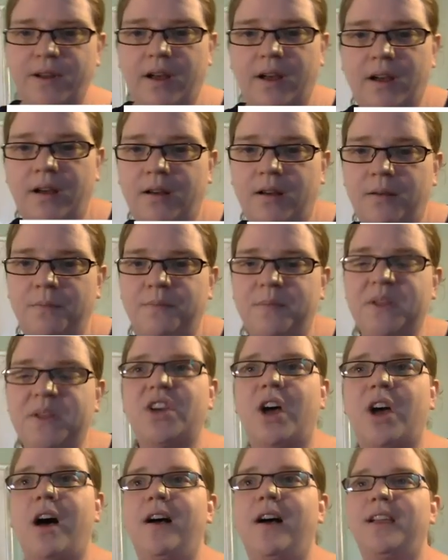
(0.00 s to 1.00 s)
been
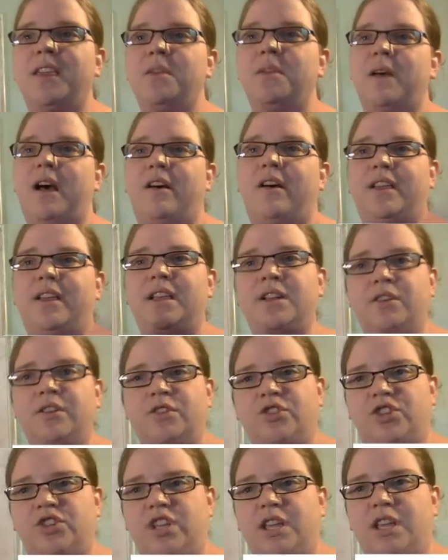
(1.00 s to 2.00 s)
talking about
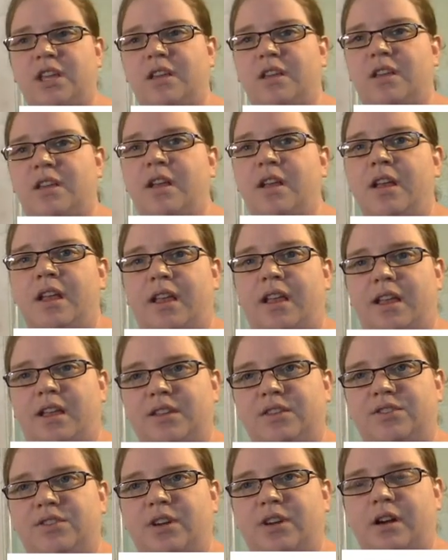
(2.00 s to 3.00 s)
energy
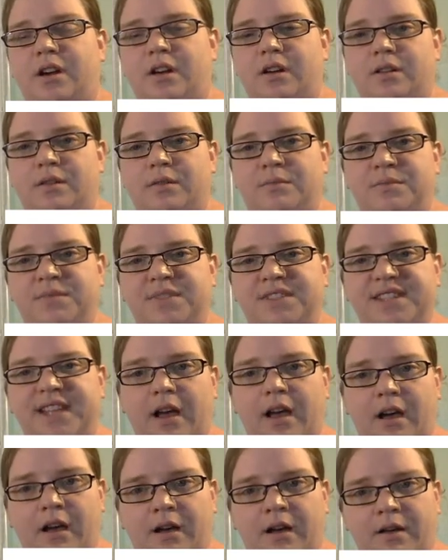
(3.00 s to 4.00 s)
in terms
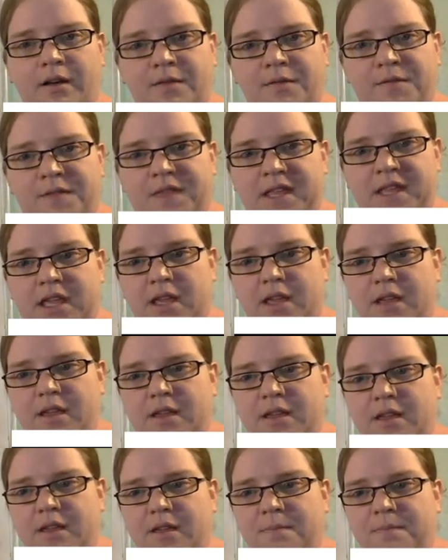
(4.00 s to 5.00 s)
of
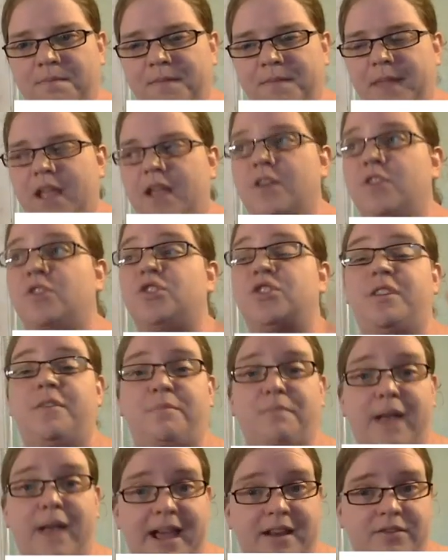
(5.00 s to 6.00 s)
the energy
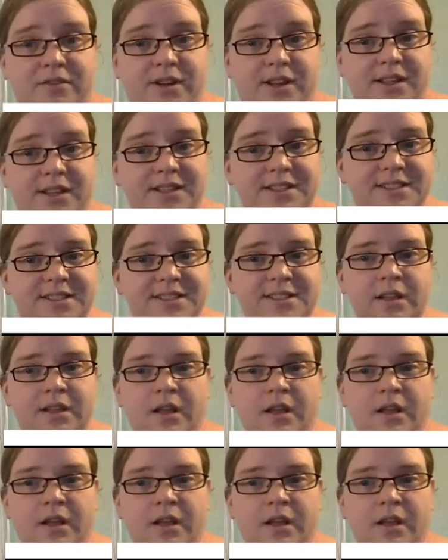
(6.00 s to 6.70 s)
of batteries.